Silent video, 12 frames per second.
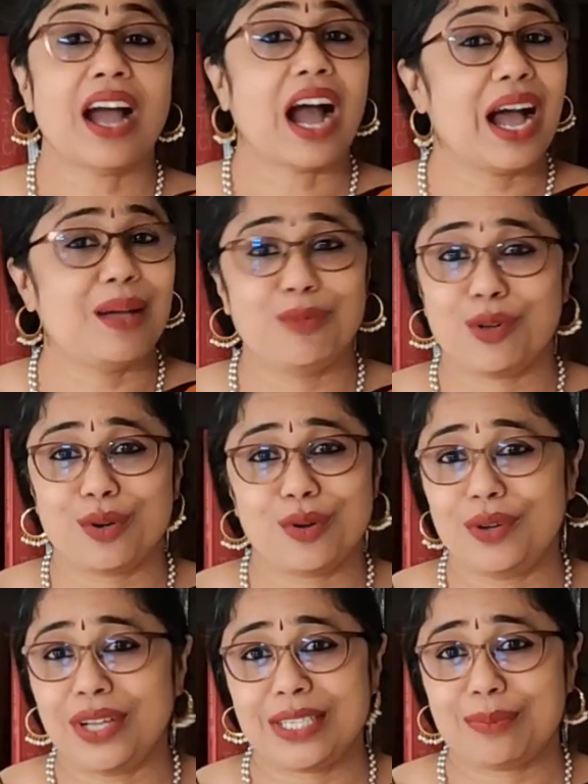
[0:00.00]
I am not going
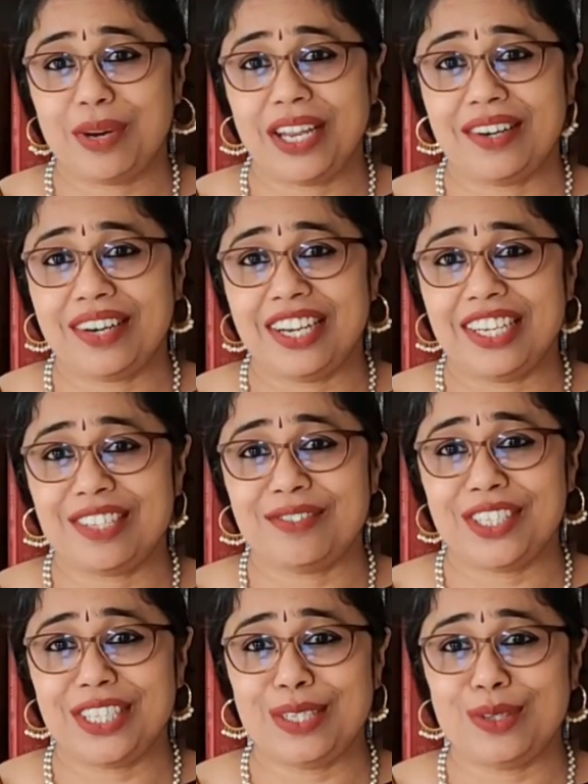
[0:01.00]
to explain
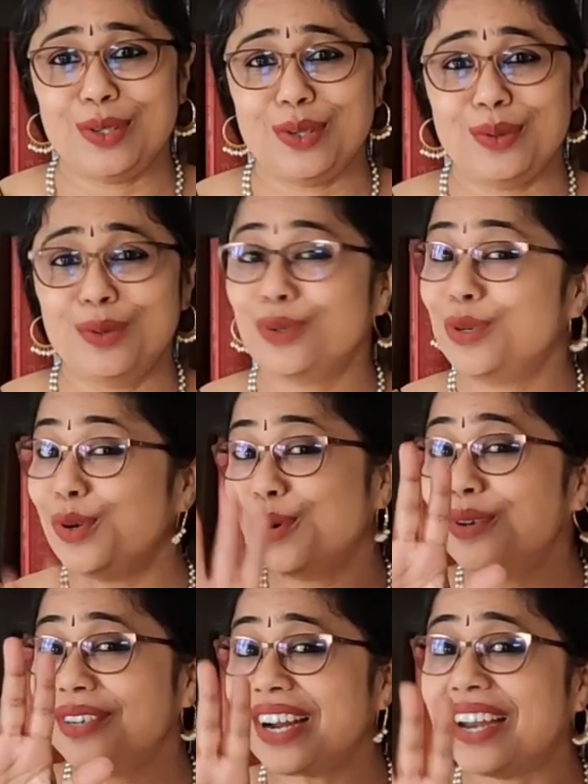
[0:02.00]
relativity to you,
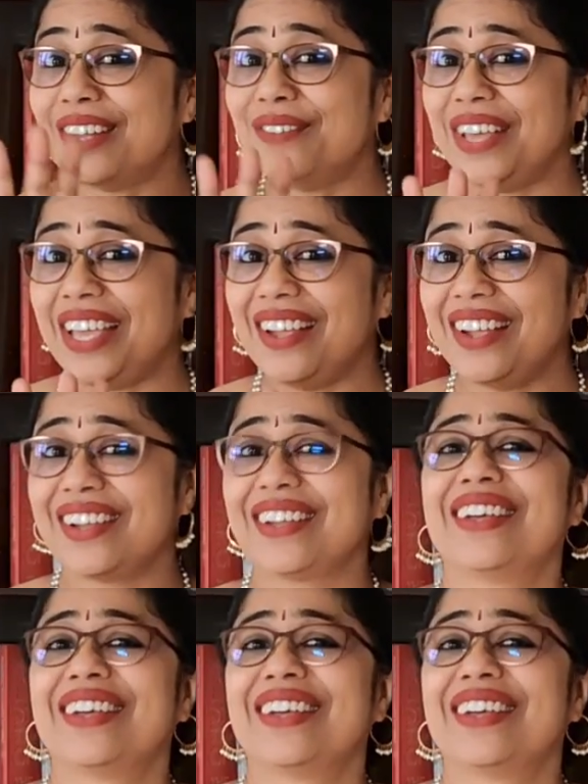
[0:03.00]
don't run away.